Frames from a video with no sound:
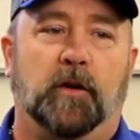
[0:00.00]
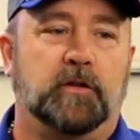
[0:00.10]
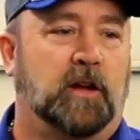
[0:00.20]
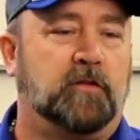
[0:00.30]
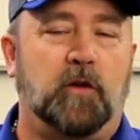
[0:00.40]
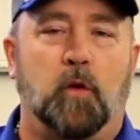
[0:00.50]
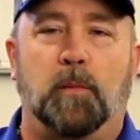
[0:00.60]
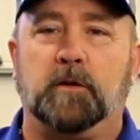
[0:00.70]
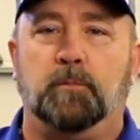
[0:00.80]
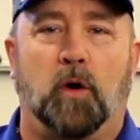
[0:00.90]
They're just so
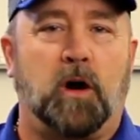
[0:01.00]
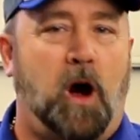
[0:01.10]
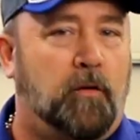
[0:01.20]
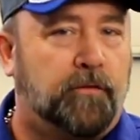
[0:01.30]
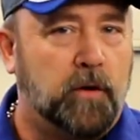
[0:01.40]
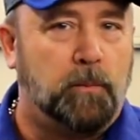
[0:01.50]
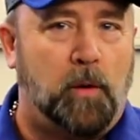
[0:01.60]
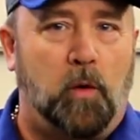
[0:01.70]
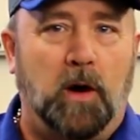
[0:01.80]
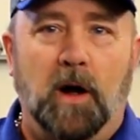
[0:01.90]
much more
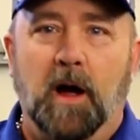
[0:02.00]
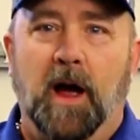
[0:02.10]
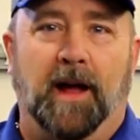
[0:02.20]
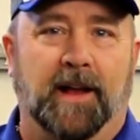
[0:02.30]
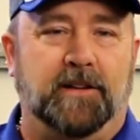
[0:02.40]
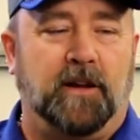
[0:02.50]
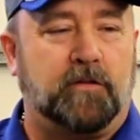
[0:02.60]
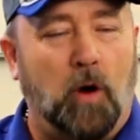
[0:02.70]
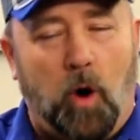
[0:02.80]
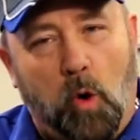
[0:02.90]
comfortable and they
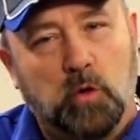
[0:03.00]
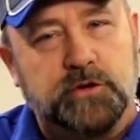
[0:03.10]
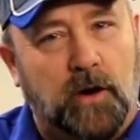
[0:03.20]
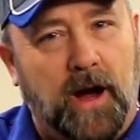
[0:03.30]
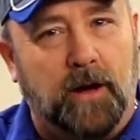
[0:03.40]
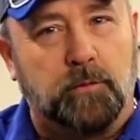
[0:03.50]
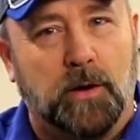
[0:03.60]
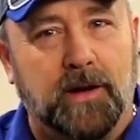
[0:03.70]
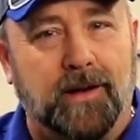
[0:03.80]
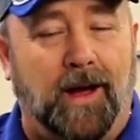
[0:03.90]
just hold your head
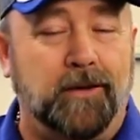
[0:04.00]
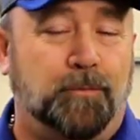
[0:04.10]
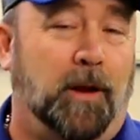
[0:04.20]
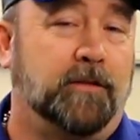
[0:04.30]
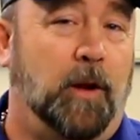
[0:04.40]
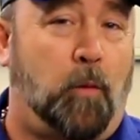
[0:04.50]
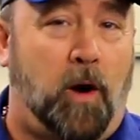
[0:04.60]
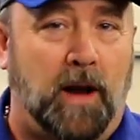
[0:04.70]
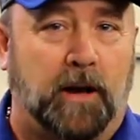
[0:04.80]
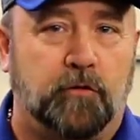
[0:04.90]
really nice. Plus they
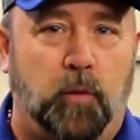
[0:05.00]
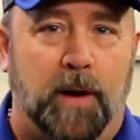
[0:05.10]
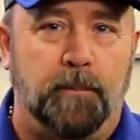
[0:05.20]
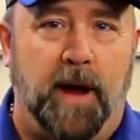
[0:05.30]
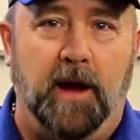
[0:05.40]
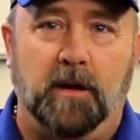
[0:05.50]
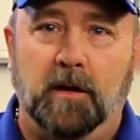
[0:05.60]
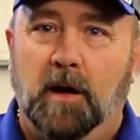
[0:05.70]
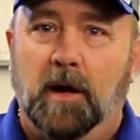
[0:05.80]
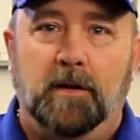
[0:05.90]
work like a
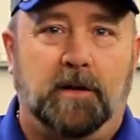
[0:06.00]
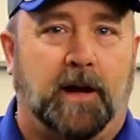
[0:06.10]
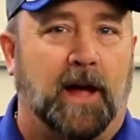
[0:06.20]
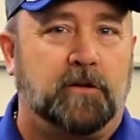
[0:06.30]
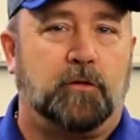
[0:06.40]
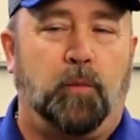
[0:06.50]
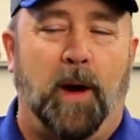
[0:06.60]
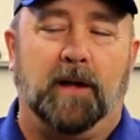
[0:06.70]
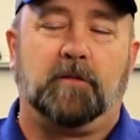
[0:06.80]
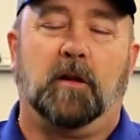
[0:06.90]
sweatband to catch
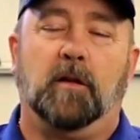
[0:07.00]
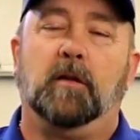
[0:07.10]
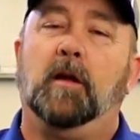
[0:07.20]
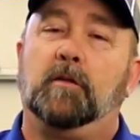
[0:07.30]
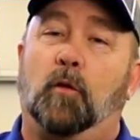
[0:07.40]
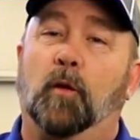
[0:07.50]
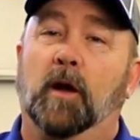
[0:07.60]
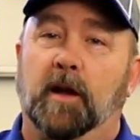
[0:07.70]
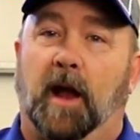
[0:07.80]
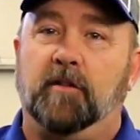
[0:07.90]
sweat, so it's a
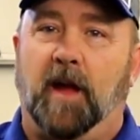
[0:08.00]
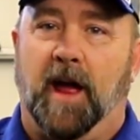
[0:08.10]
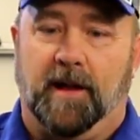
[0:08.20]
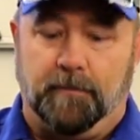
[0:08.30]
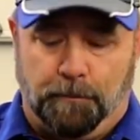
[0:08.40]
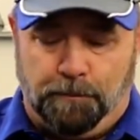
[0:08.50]
really nice hat.